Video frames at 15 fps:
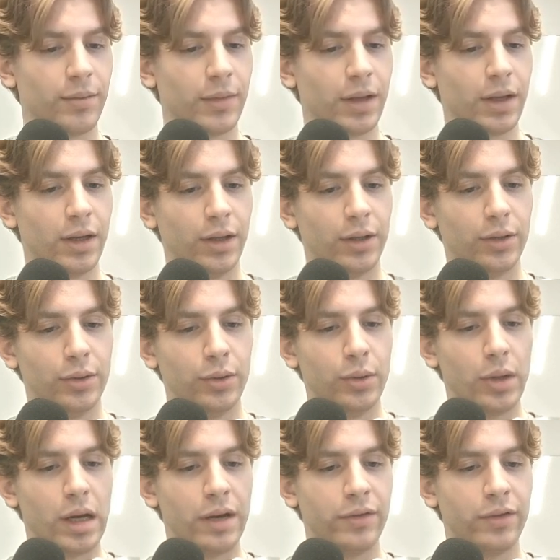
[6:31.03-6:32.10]
Do you have
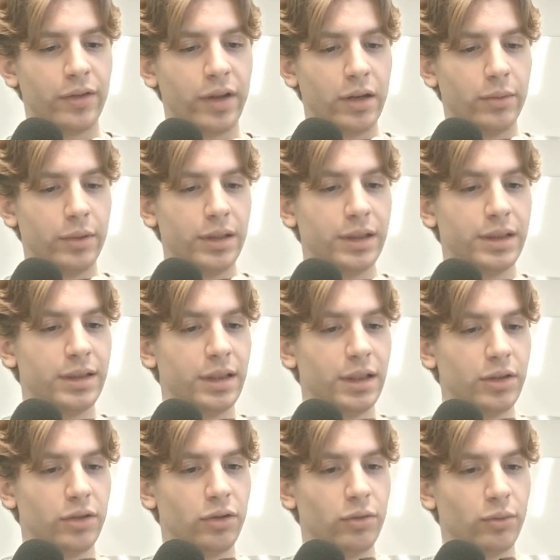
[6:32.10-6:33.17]
availability
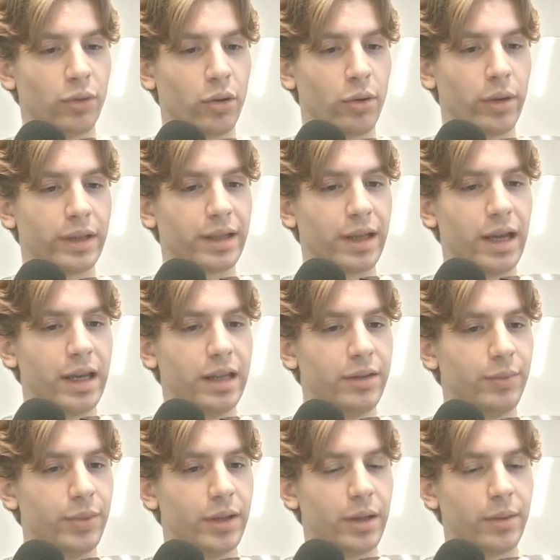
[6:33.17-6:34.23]
tomorrow at 8
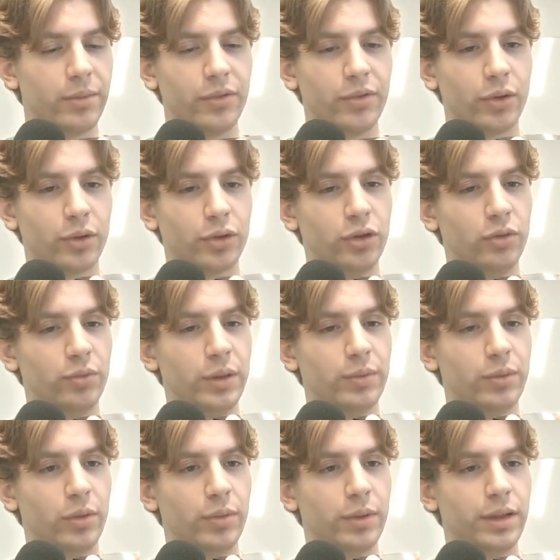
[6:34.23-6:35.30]
p.m. for 2 people, please?